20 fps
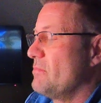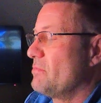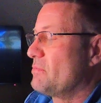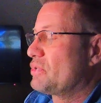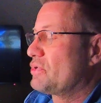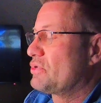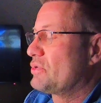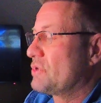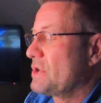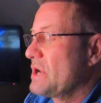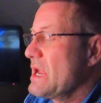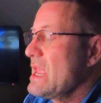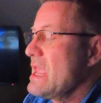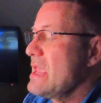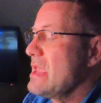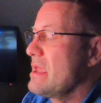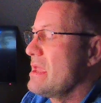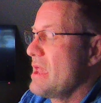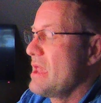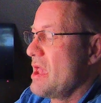
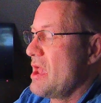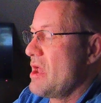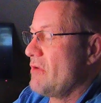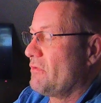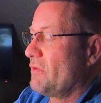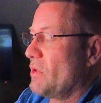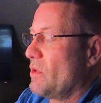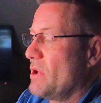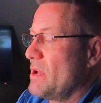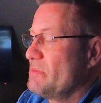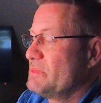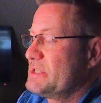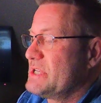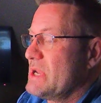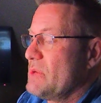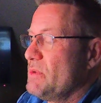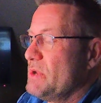pre-FOMC.